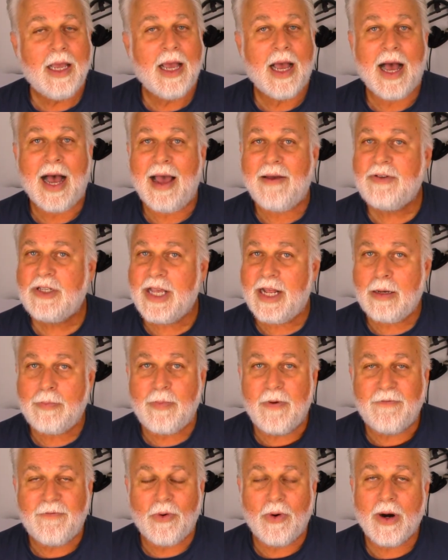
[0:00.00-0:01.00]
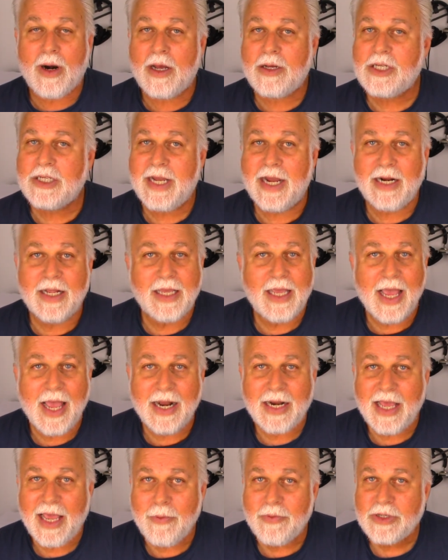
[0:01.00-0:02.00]
I've said it before, I'll say it again.
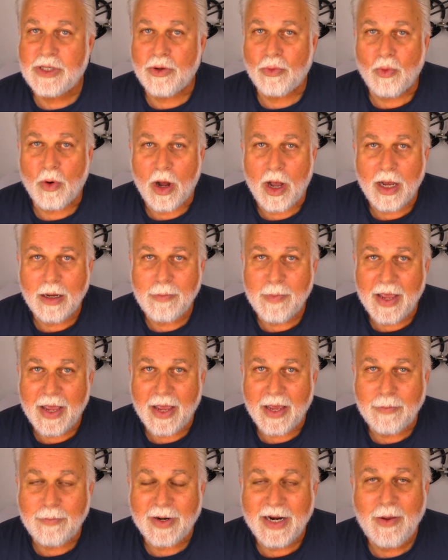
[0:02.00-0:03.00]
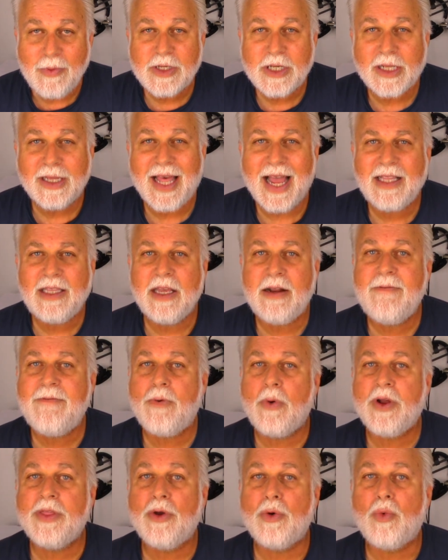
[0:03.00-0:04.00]
He was the wrong man, but he was elected
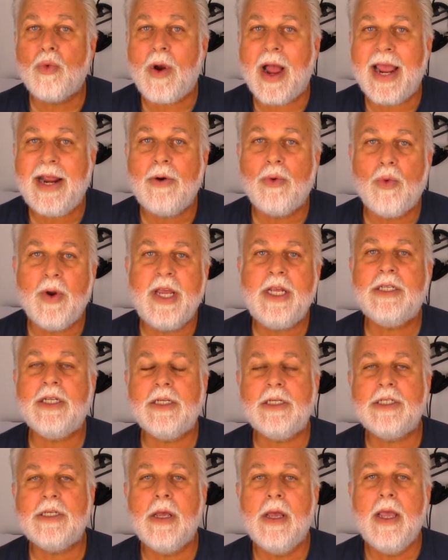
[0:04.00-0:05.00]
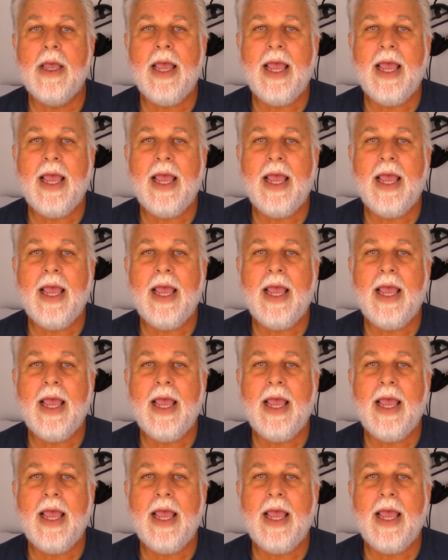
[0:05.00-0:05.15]
for the right reasons.